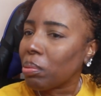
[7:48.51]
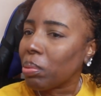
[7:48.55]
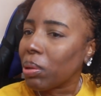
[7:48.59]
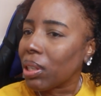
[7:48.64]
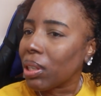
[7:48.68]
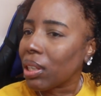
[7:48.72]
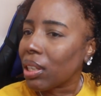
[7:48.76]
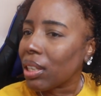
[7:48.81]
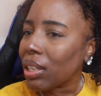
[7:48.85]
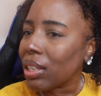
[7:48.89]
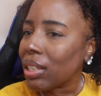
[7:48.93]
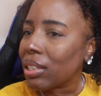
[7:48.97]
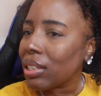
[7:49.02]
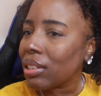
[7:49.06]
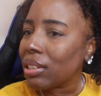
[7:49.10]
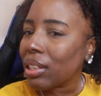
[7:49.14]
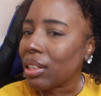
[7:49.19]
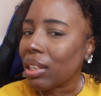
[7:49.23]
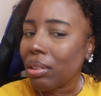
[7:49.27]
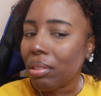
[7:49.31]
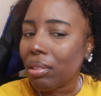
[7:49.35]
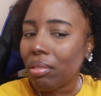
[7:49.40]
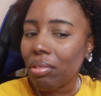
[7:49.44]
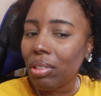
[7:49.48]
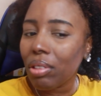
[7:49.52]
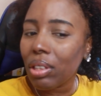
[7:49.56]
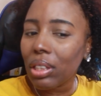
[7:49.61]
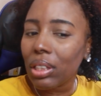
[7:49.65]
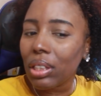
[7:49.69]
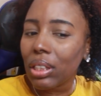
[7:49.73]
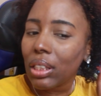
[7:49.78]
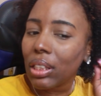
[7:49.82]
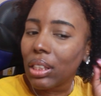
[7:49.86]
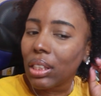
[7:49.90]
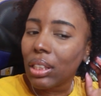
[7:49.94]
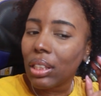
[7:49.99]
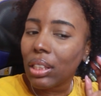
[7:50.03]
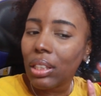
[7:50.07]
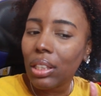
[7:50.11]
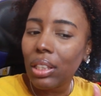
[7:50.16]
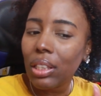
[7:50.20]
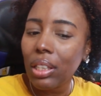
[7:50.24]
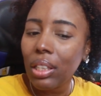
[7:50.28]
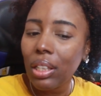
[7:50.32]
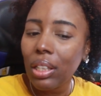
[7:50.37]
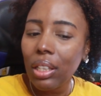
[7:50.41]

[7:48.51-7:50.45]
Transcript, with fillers: because it really